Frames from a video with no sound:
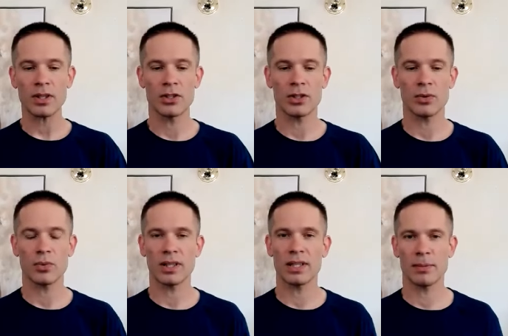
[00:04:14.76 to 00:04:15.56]
just
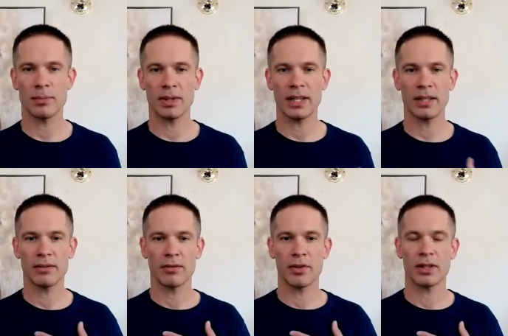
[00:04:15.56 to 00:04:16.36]
really simply
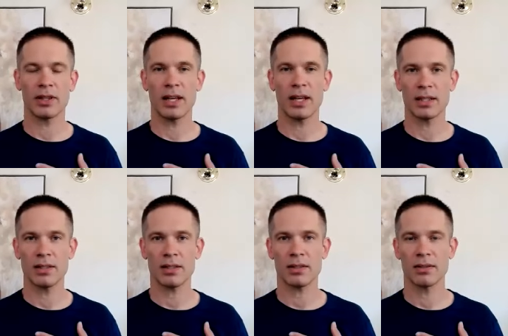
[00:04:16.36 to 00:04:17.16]
for the
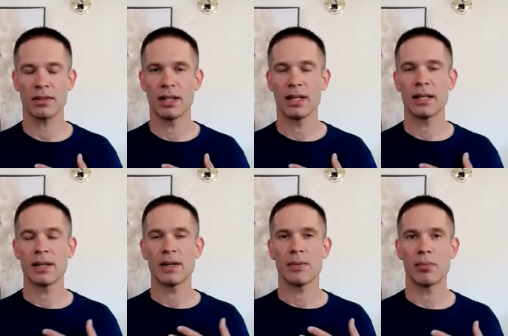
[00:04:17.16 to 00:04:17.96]
lungs.
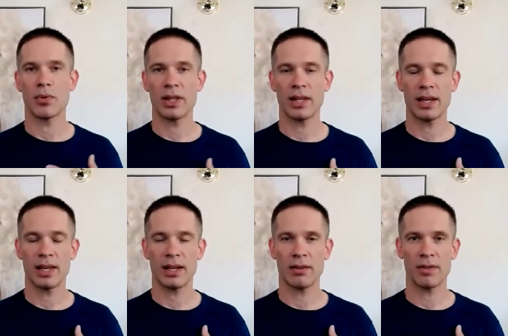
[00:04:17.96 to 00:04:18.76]
Breathing
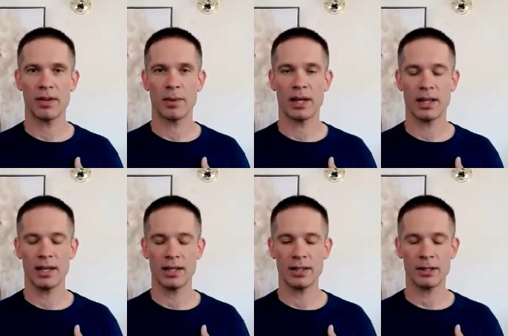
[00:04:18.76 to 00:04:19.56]
in, I feel my
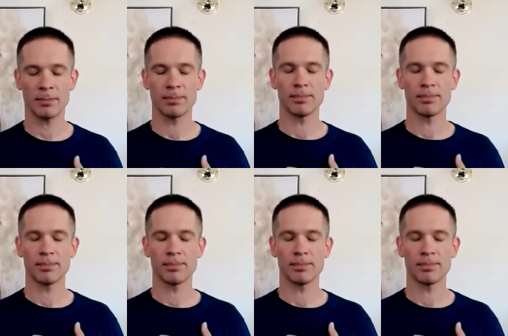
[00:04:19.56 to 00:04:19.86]
lungs.